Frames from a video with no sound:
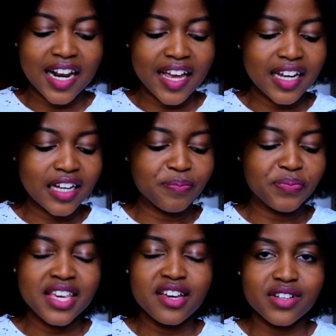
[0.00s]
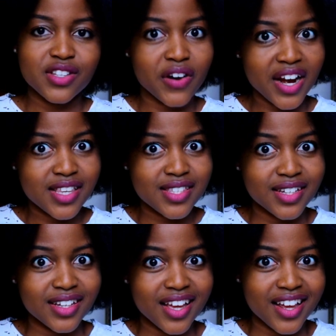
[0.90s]
Like, he was
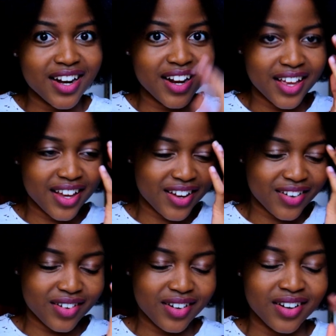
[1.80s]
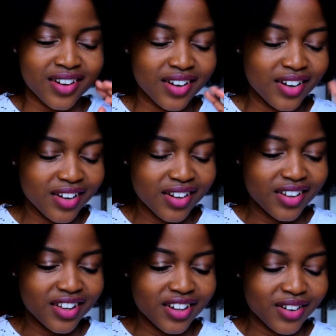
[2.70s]
crazy and like,
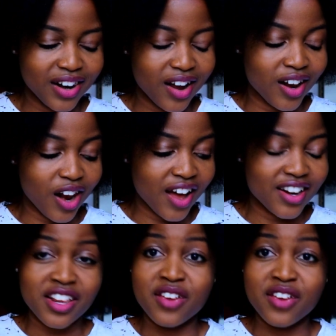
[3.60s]
a lot.